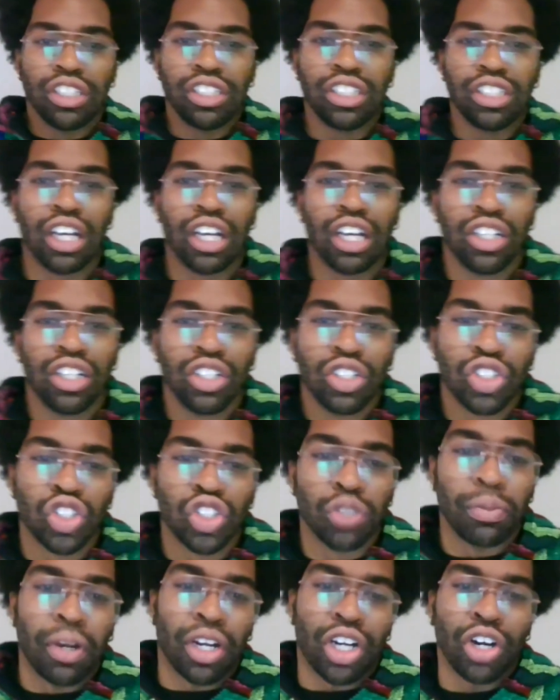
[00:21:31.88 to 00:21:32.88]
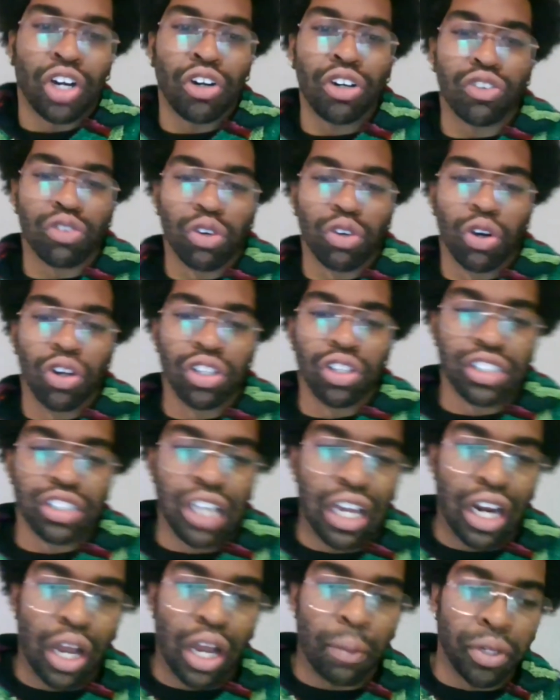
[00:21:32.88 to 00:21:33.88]
Yes. So my current role is
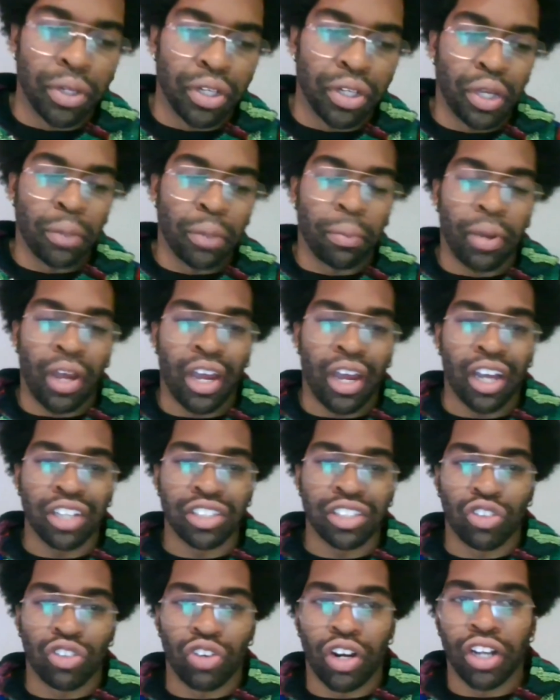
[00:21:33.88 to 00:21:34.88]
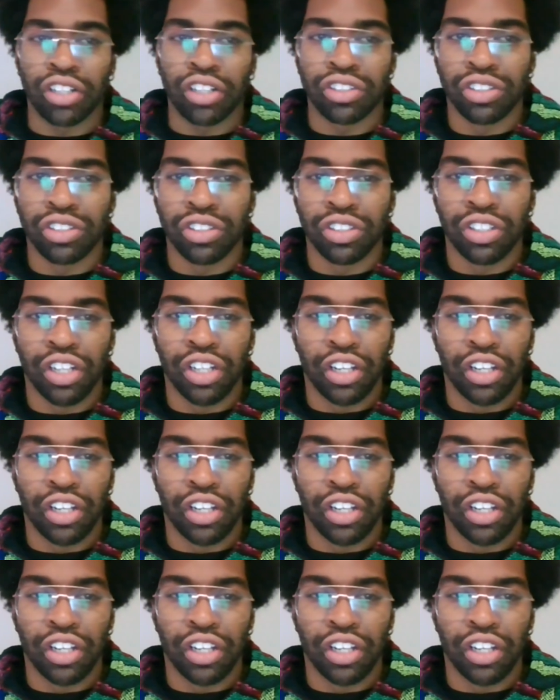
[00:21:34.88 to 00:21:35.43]
that I'm an impact director.